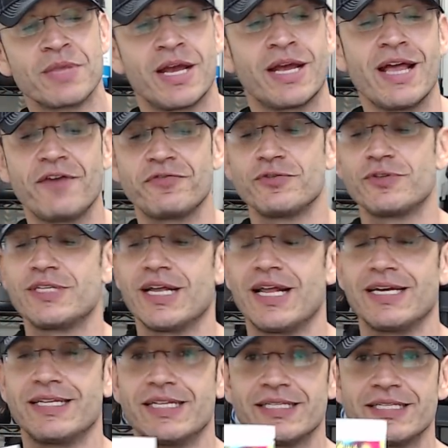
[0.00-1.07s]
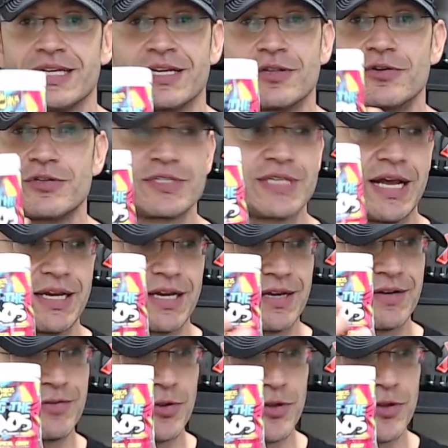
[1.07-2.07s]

And I have to say, like, this thing looks like, you